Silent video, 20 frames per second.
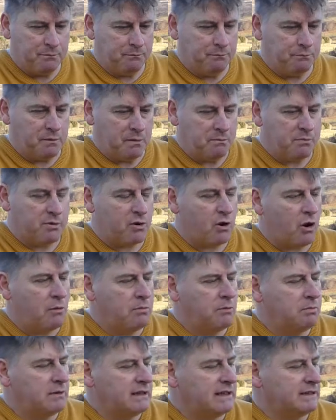but
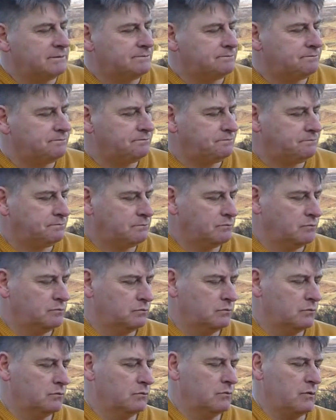probably
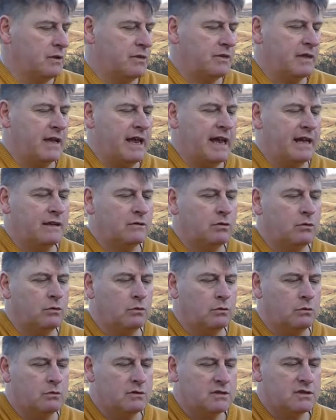with 8
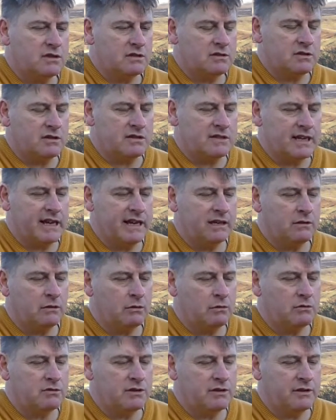holes. So there's 8
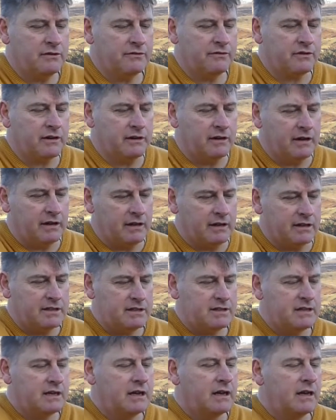holes in the front of
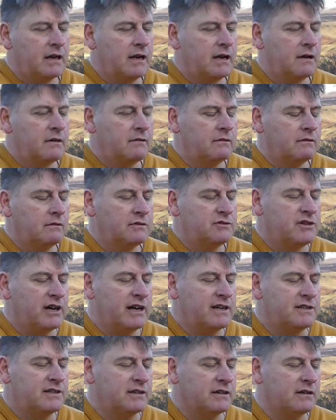this
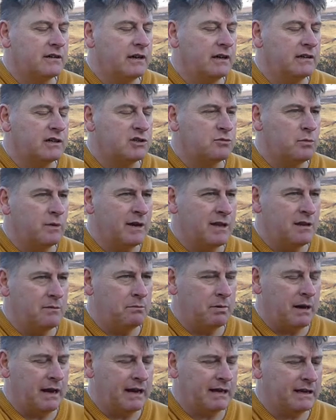chanter and there's one at the
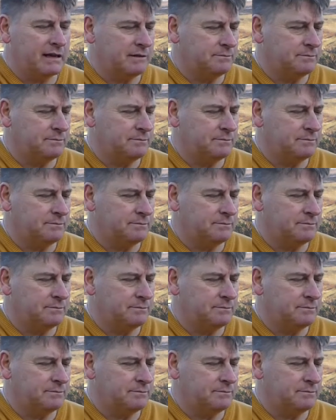back.